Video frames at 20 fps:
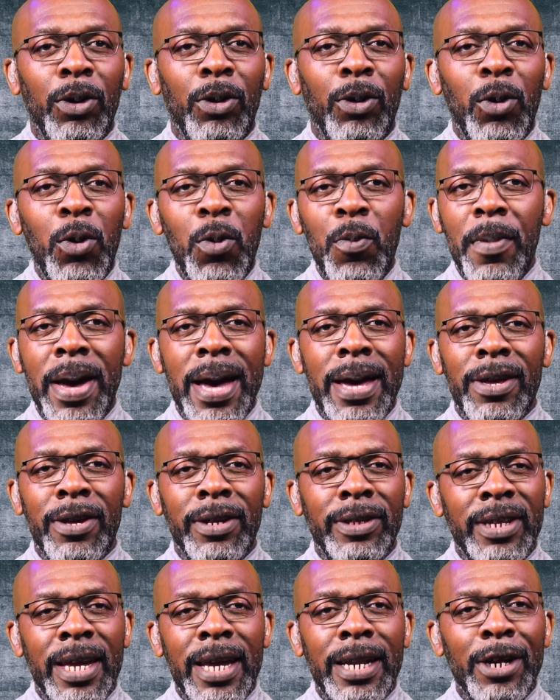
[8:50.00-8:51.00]
Ume, you're
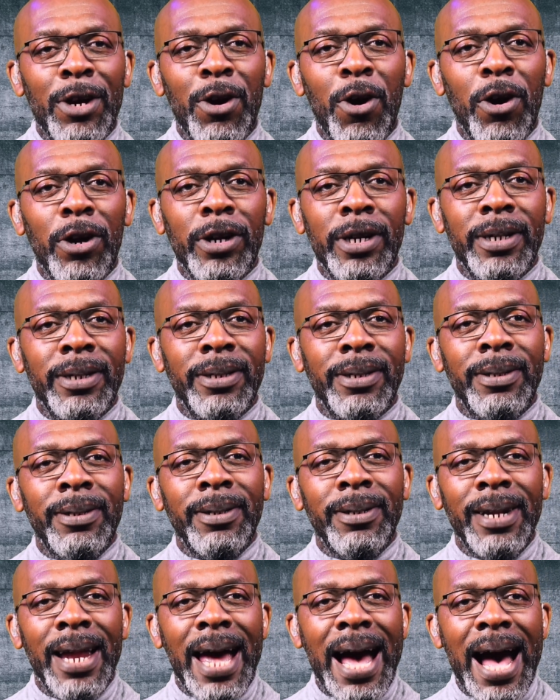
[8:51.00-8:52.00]
saying God
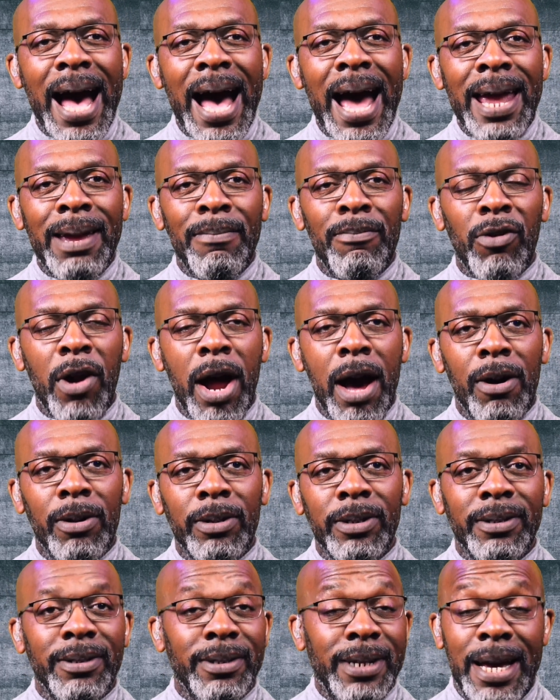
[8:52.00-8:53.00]

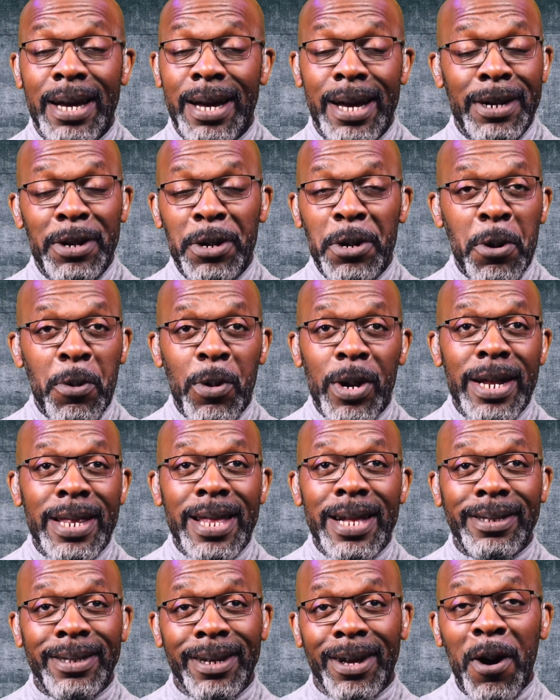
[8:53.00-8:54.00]
eyebrows. I don't know whether
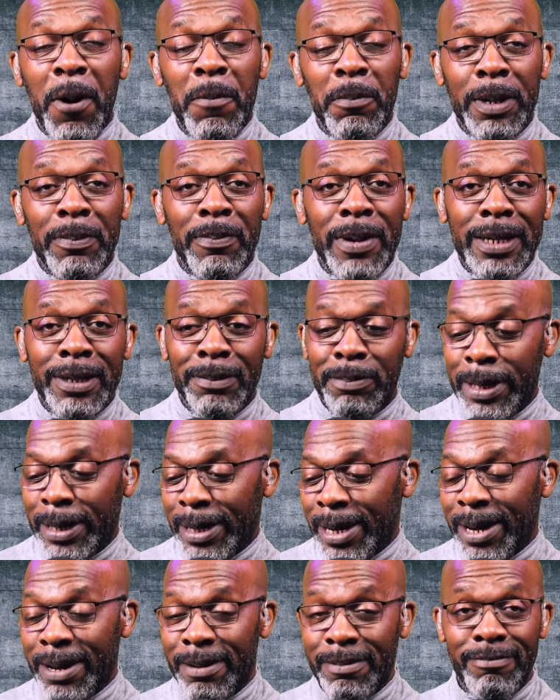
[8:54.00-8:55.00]
that's a compliment, but
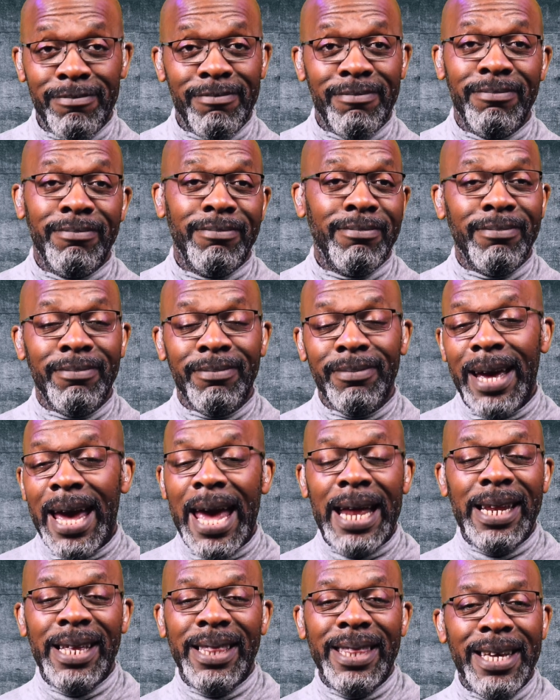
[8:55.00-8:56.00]

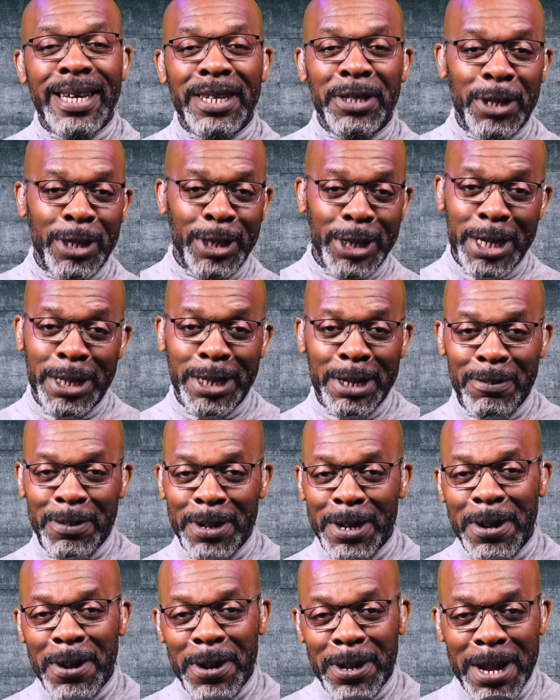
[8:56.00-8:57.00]
anything associated
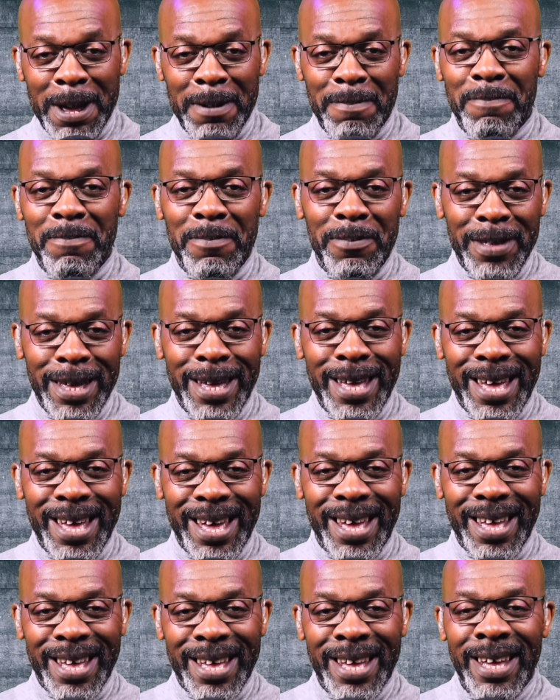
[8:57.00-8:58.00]
with God,
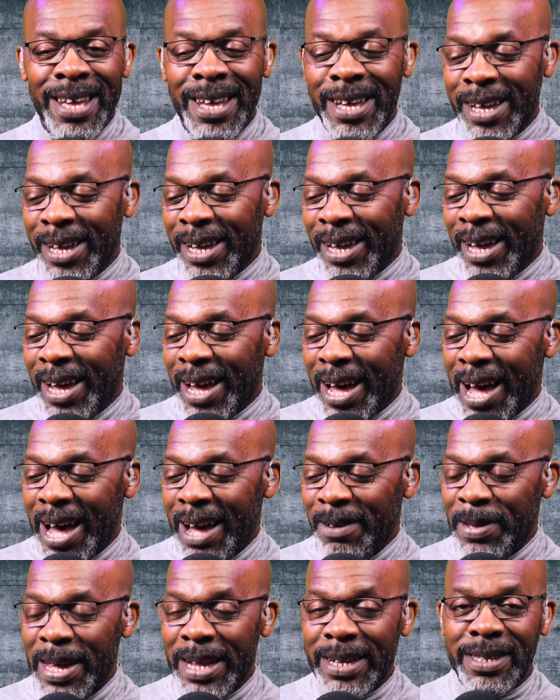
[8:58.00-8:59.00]

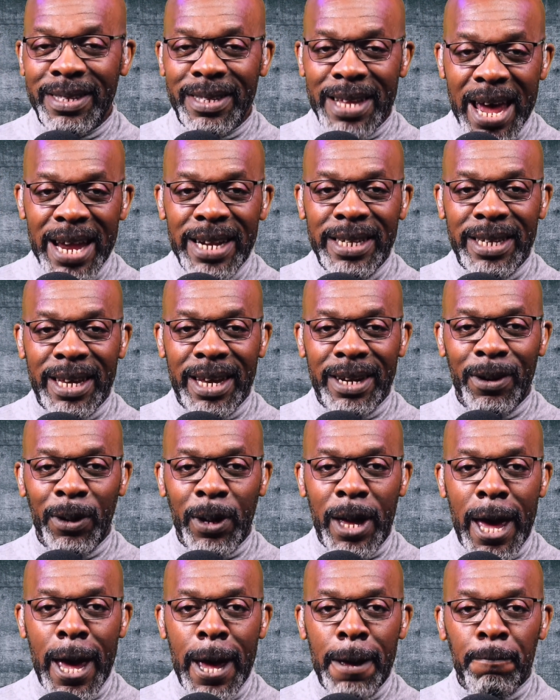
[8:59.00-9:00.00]
I'm excited,
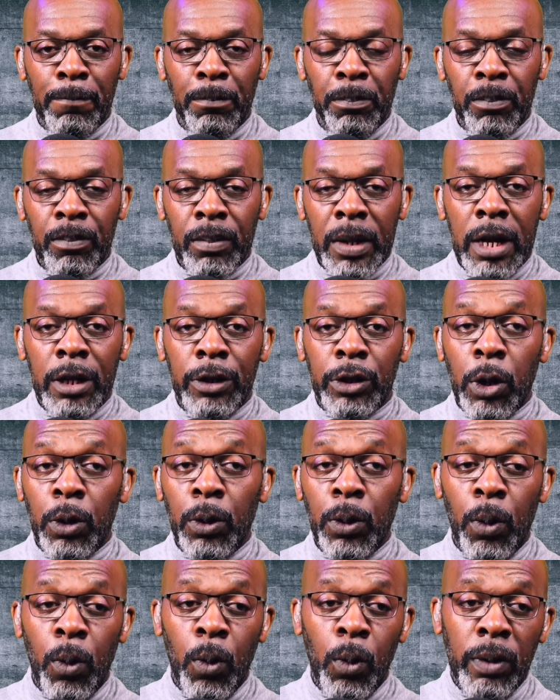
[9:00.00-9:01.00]
okay?
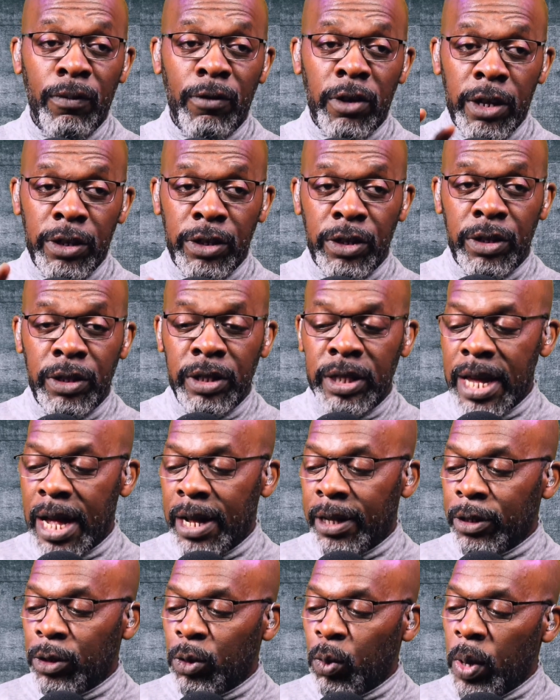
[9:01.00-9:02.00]
So we've just
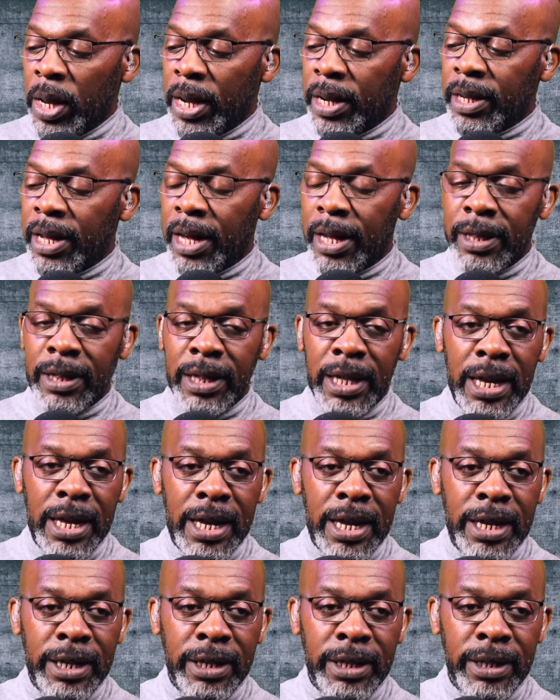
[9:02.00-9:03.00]
dealt with
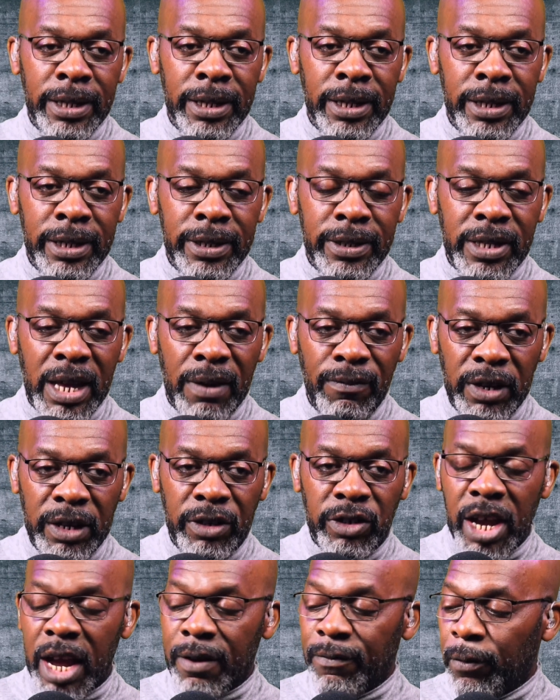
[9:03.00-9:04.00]
the safety
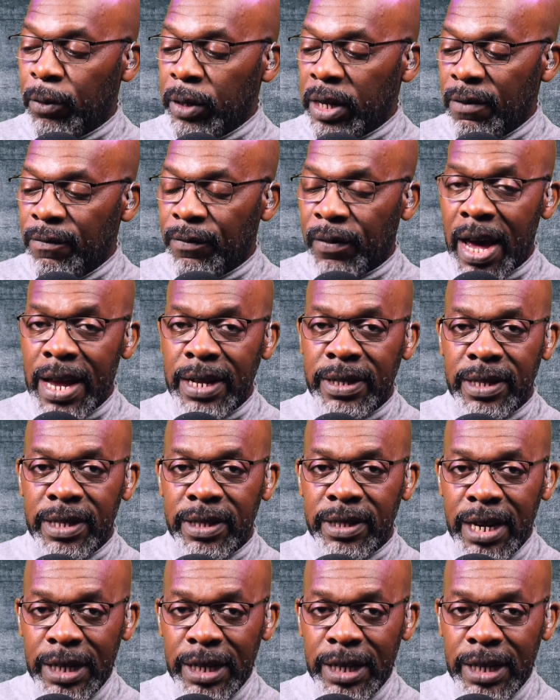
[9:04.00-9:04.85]
check for devices.